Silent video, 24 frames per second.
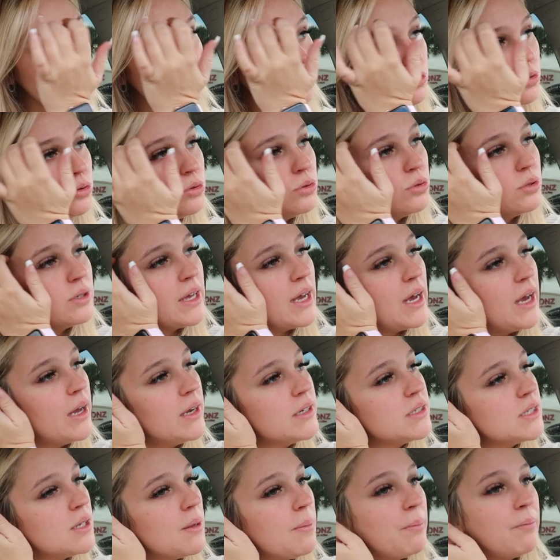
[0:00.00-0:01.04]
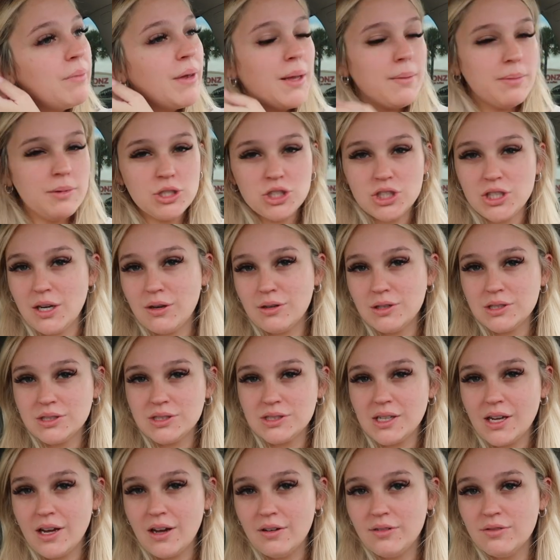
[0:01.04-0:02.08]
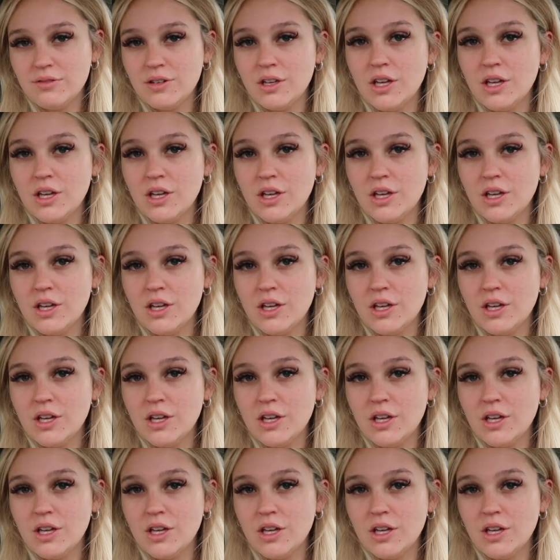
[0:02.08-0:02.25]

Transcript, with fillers: to get baby shower stuff.